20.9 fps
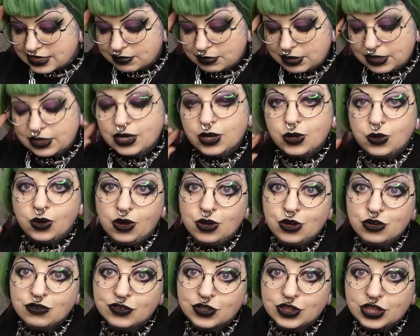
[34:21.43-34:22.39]
I'm going to go
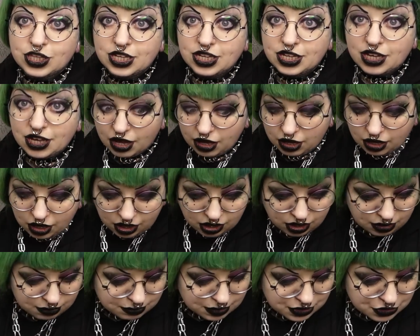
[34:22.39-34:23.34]
over the
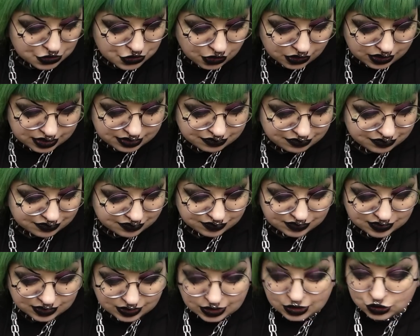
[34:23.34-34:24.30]

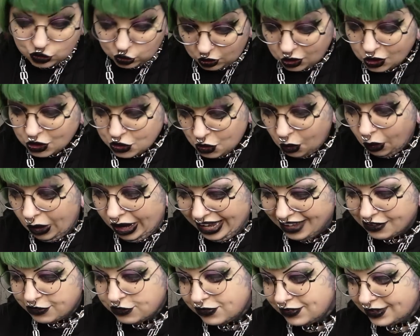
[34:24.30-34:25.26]
knife, the
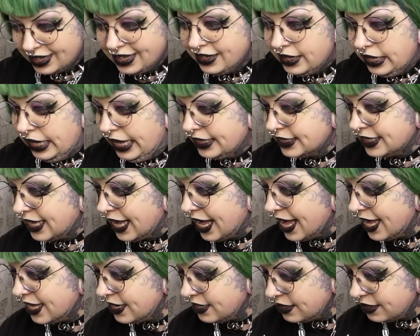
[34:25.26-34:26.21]
knife
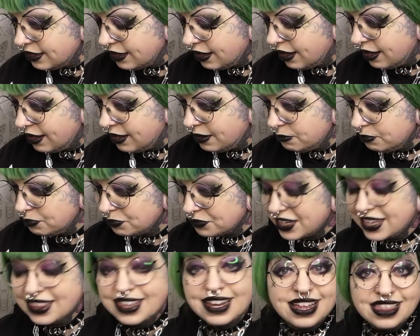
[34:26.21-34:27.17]
again. And
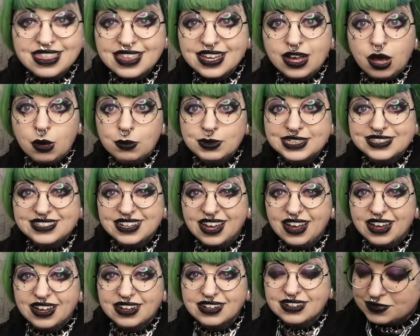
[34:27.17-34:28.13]
then I think I'll be
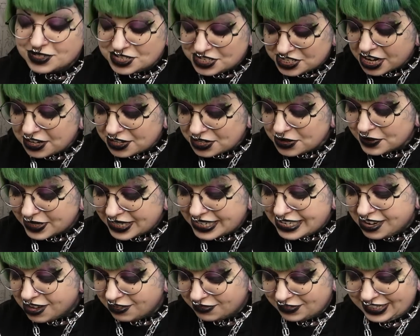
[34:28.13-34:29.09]
done. Genuinely
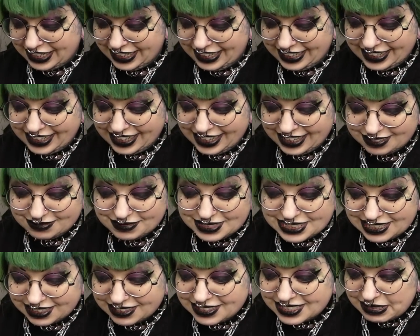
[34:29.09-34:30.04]
loving it, and I'm
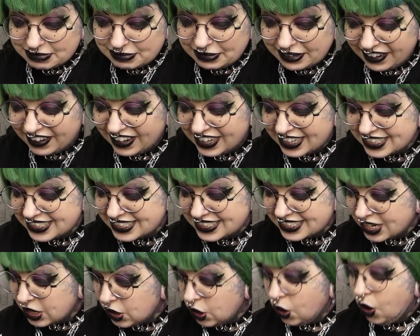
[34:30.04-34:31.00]
so surprised.
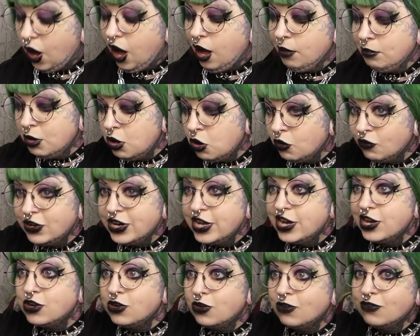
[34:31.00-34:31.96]
I'm loving
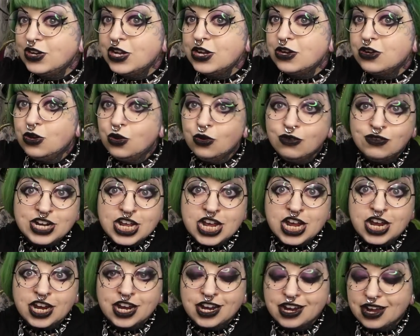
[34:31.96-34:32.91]
it, loving it, loving
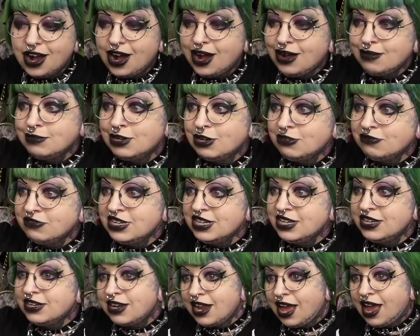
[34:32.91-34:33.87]
it. I'm loving
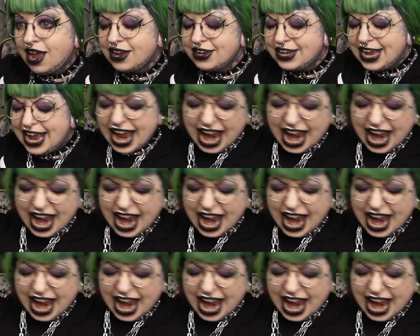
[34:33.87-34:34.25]
it like...